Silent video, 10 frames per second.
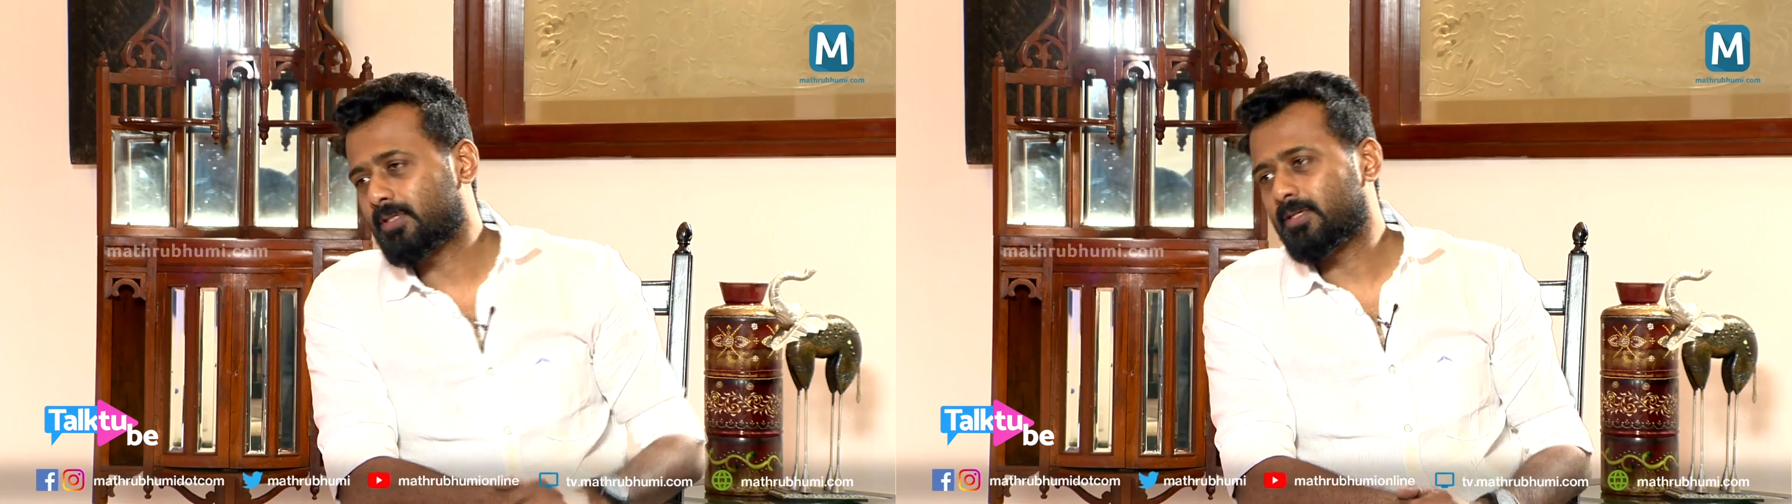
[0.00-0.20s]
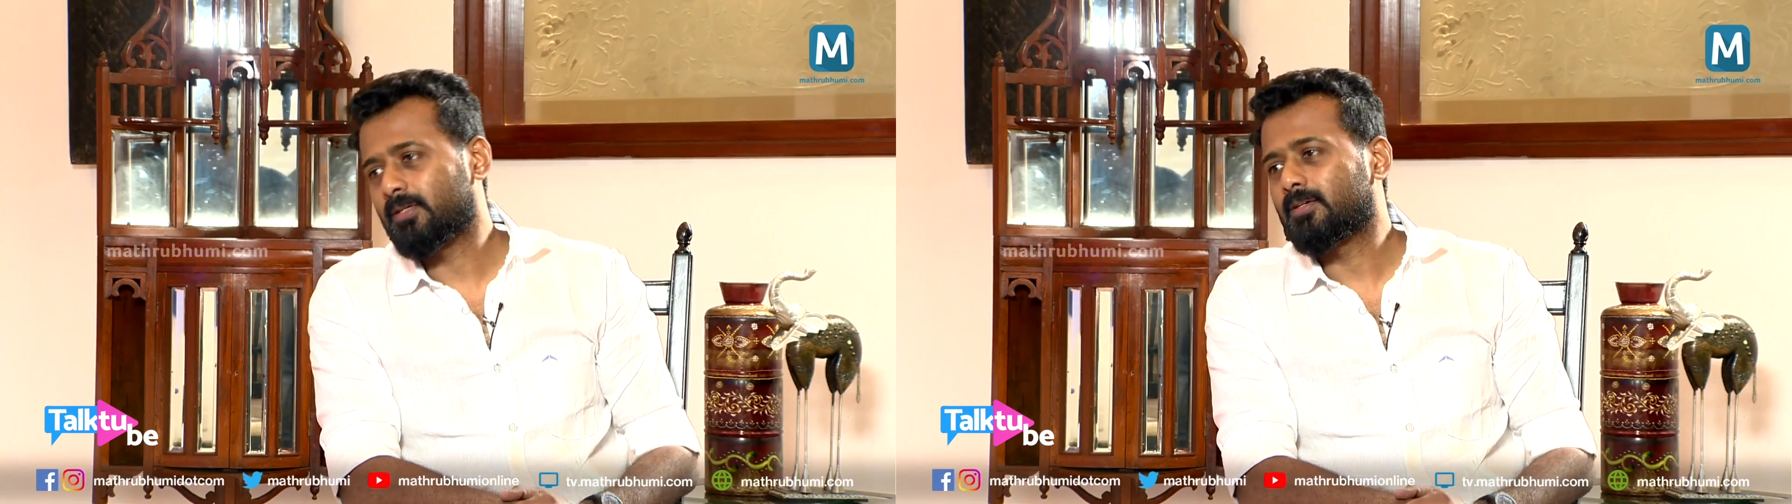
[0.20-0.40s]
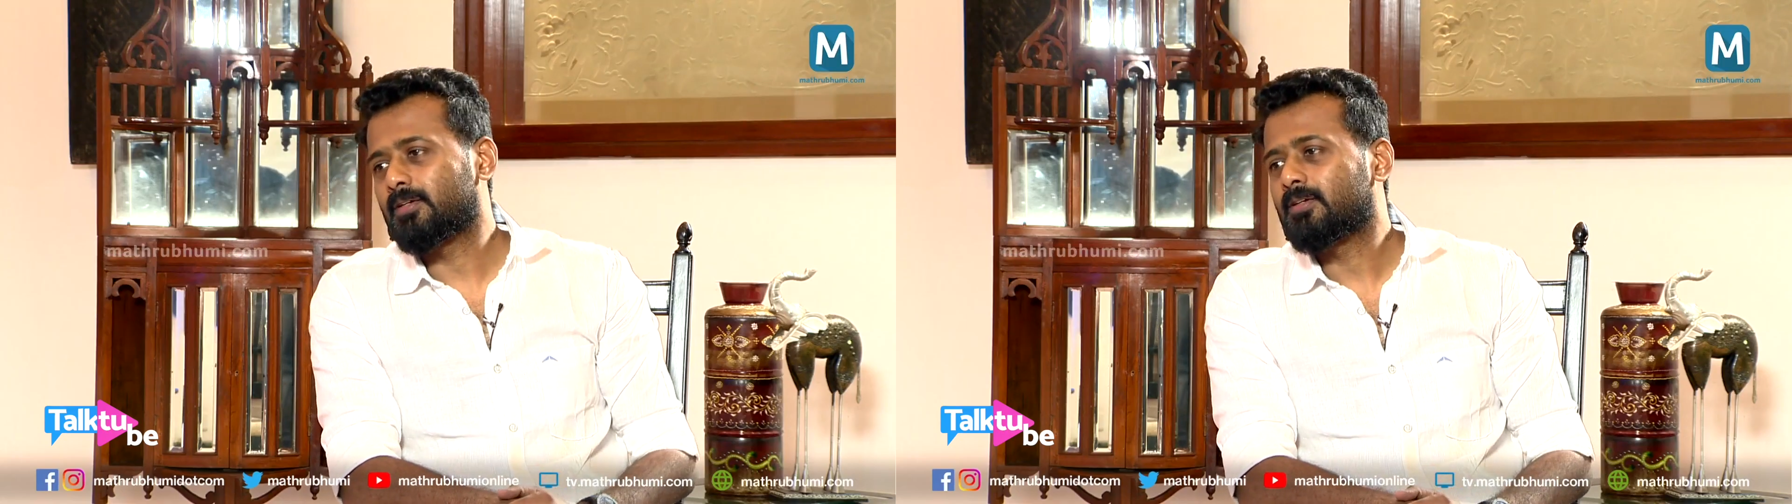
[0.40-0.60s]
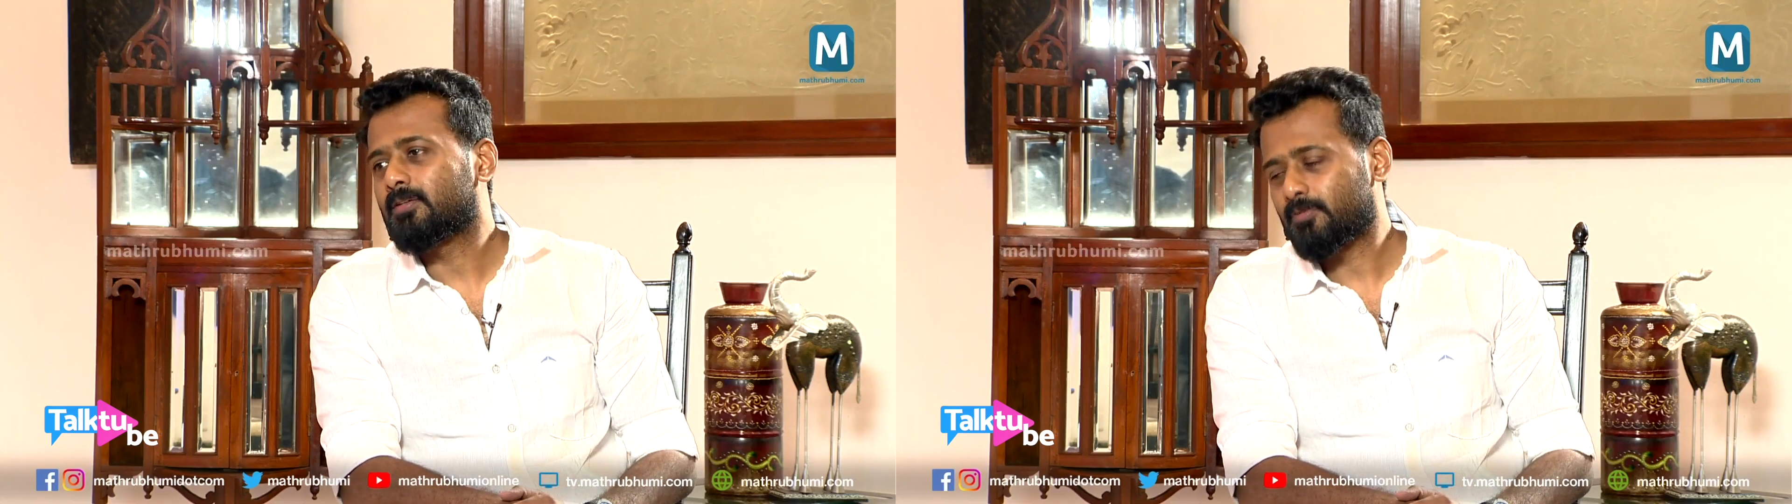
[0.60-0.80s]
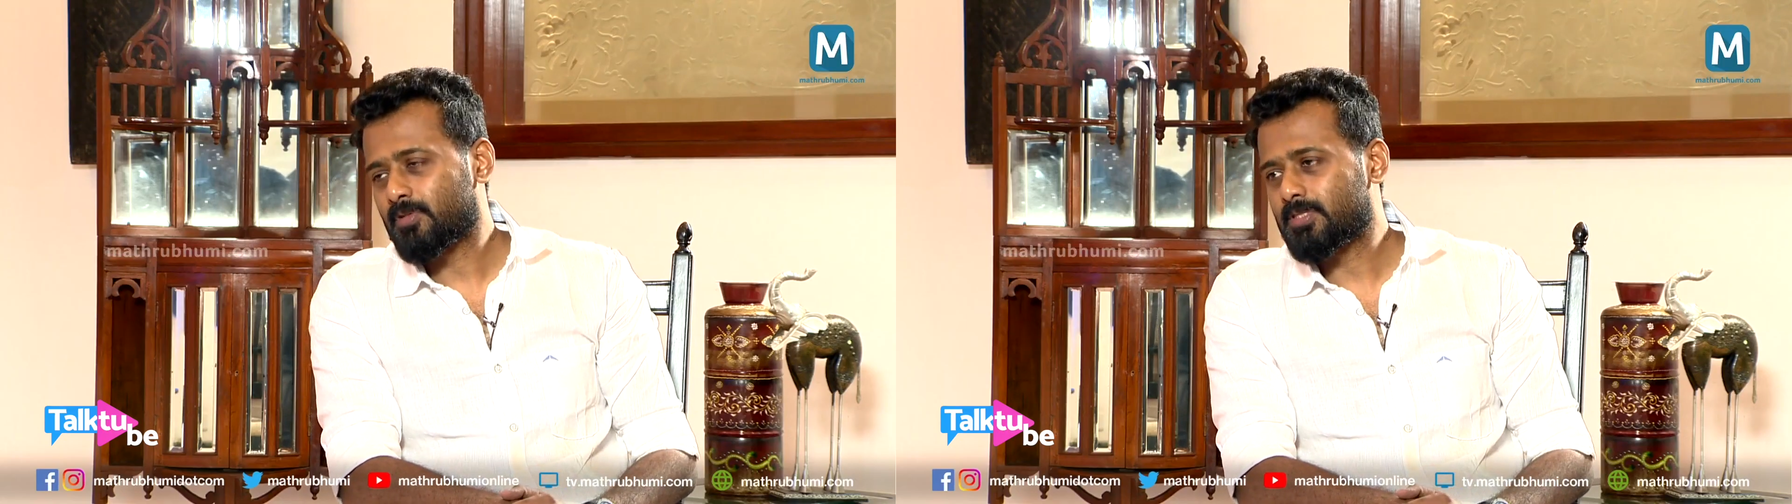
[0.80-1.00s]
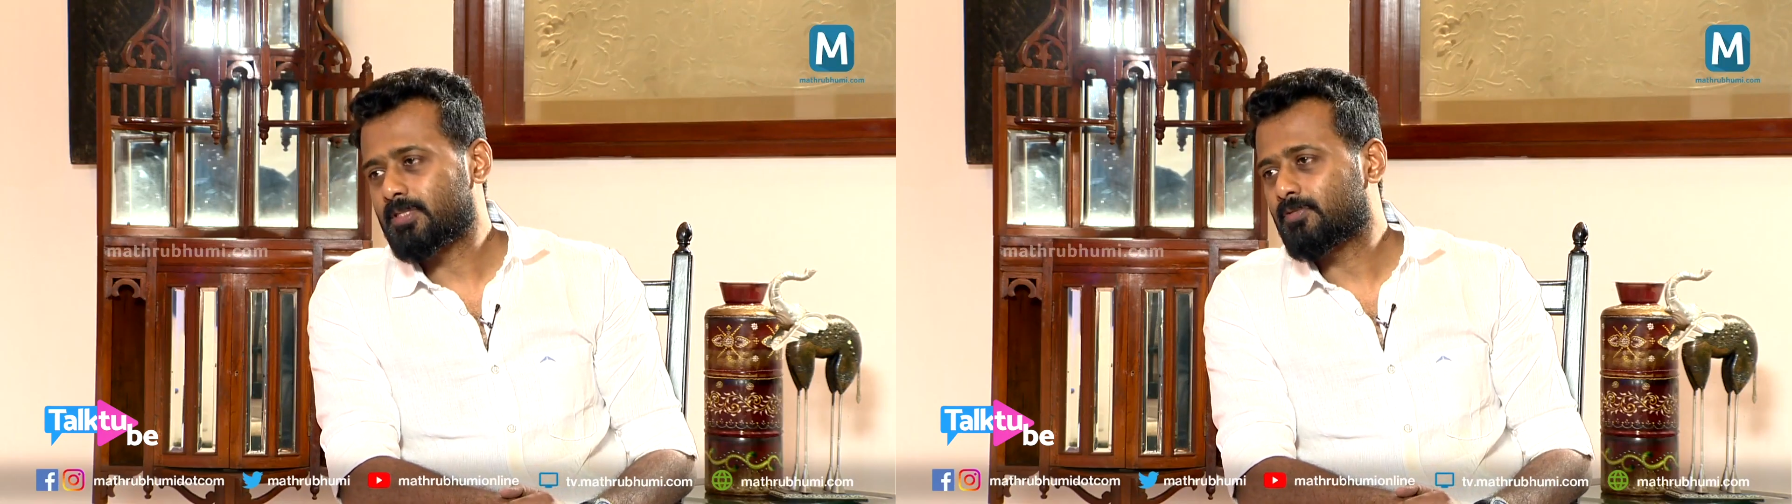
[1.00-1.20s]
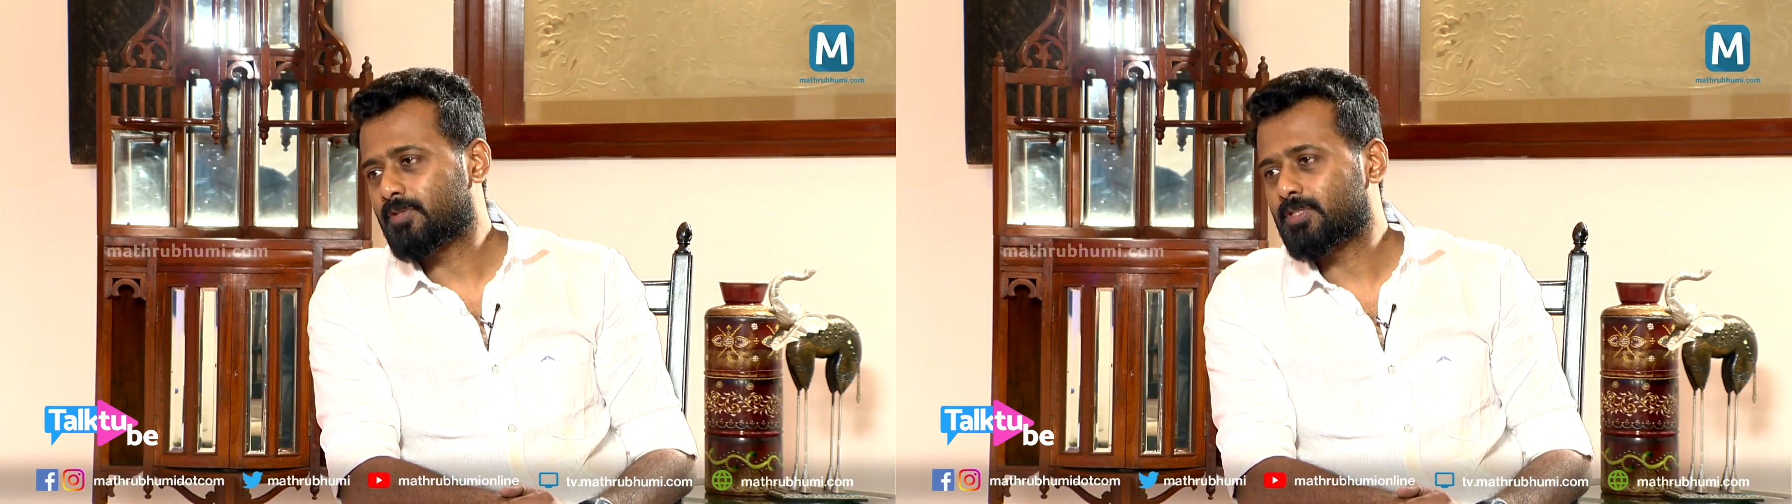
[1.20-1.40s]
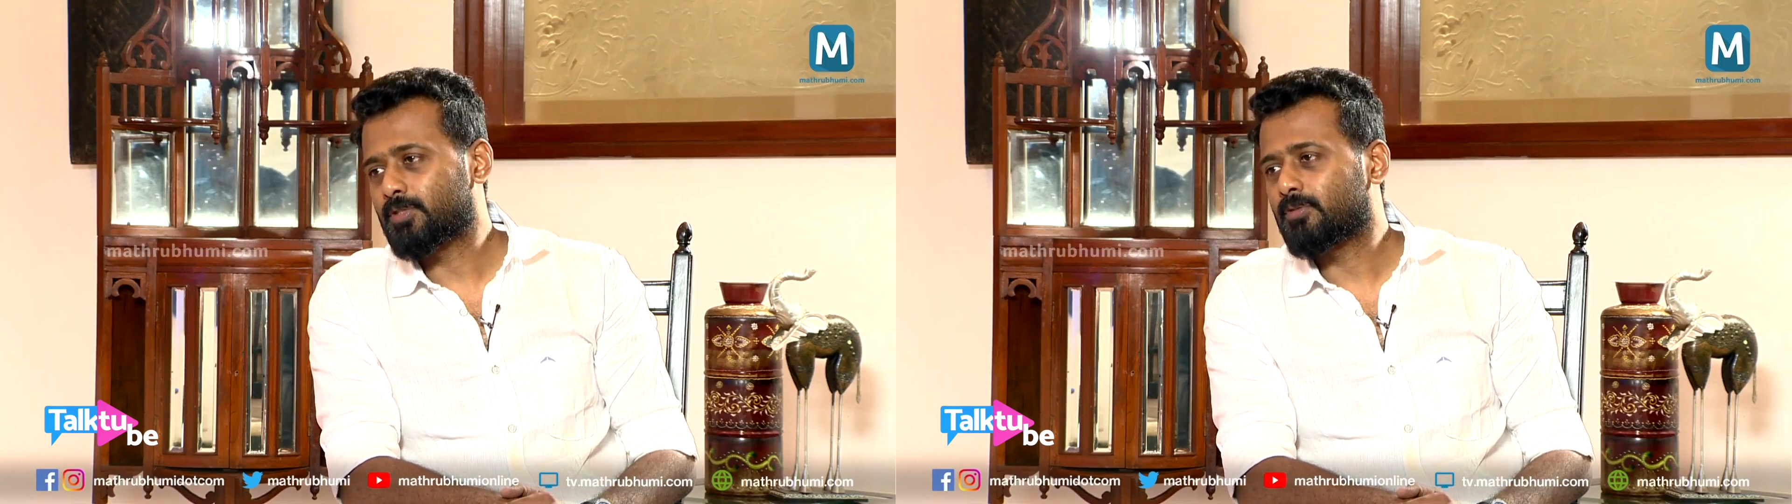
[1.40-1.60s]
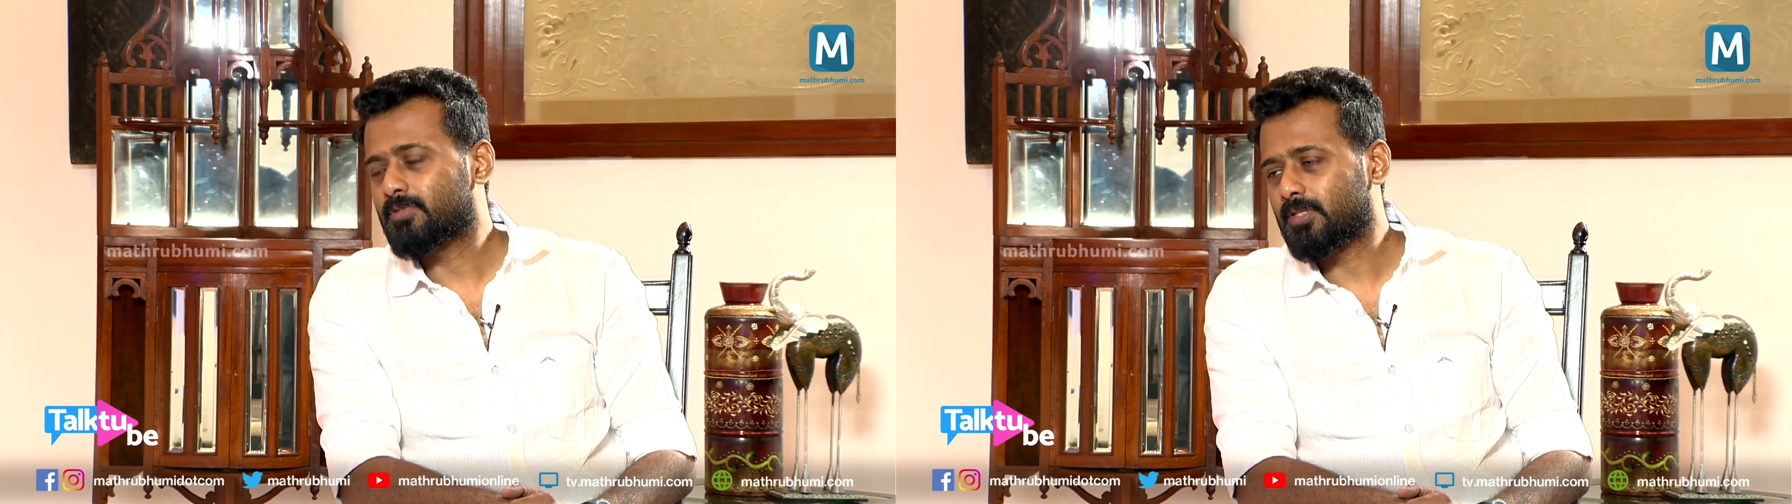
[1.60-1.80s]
the first day first show of